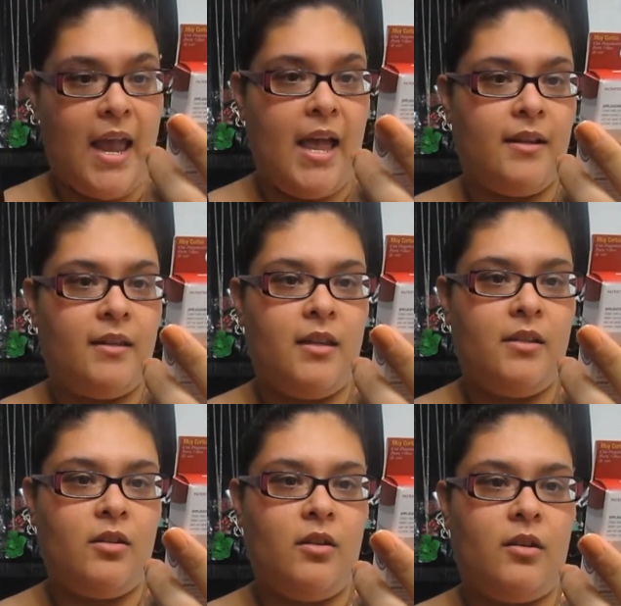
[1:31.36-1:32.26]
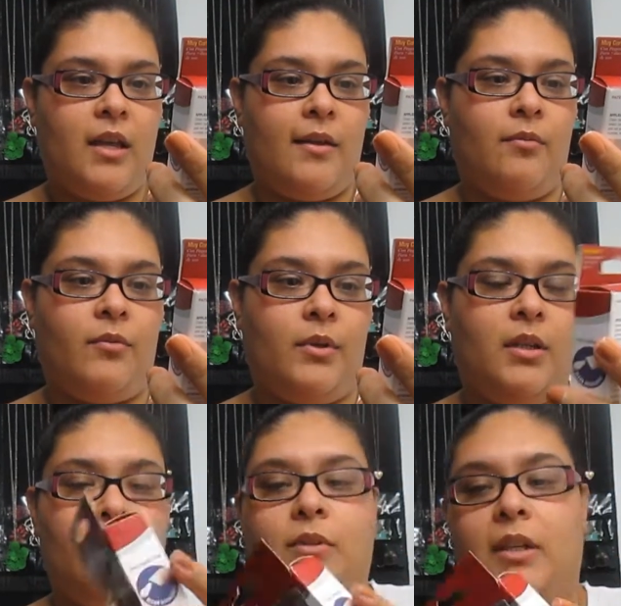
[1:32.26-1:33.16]
and these look like
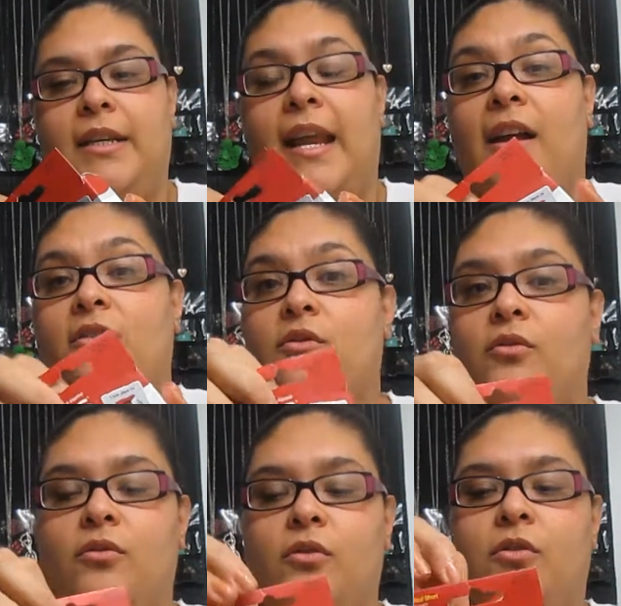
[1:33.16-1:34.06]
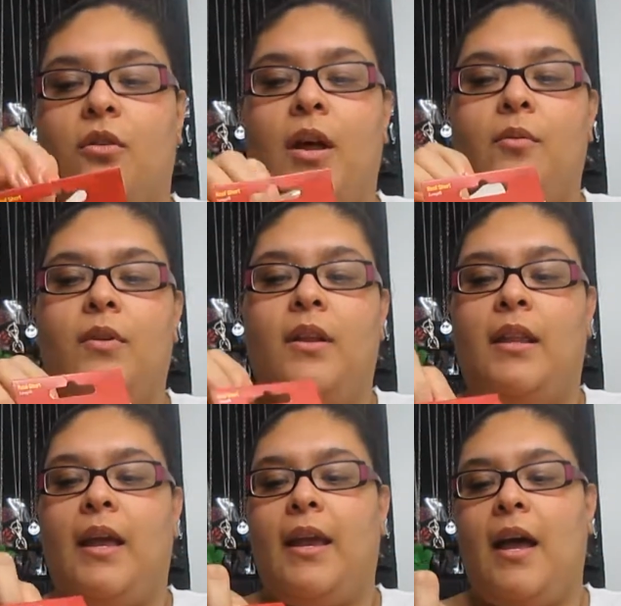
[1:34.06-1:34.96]
really natural, so I really
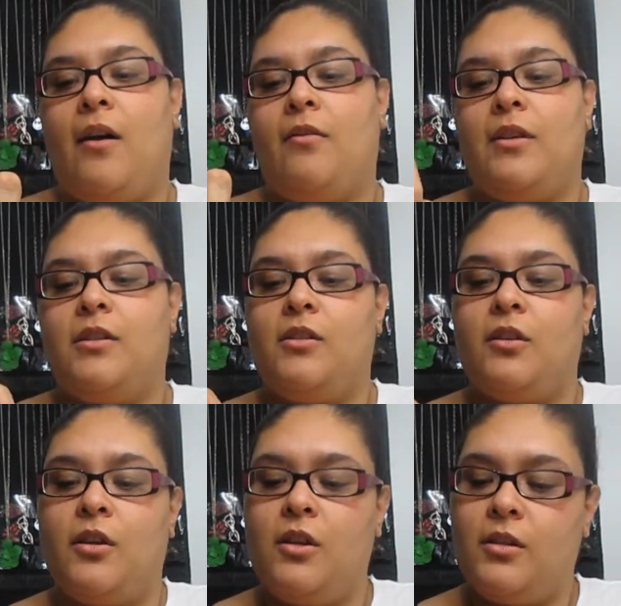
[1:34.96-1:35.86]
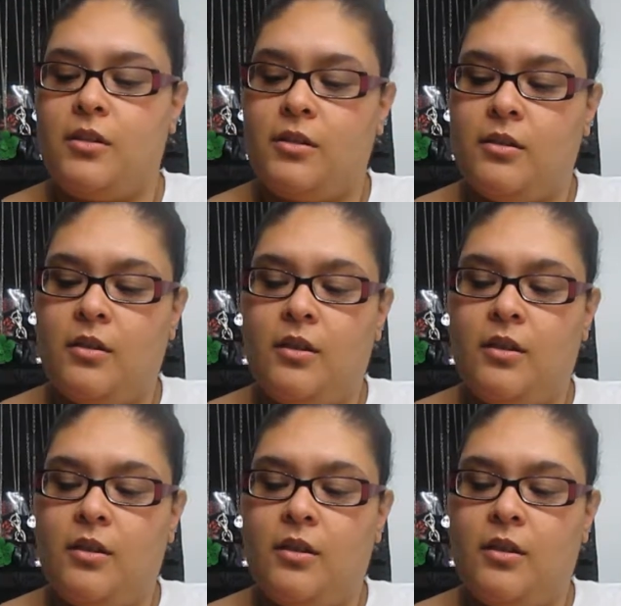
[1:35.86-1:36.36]
like how this looks.